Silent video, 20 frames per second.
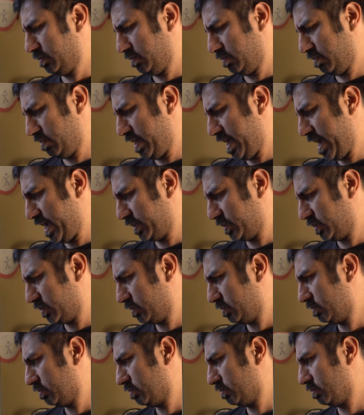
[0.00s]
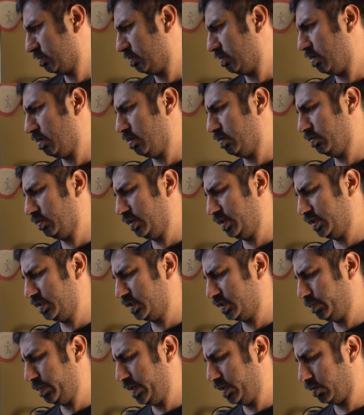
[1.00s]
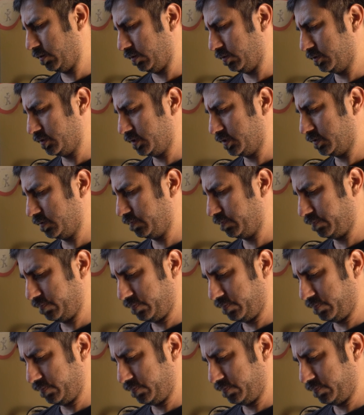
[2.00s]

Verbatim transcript: that on these speakers.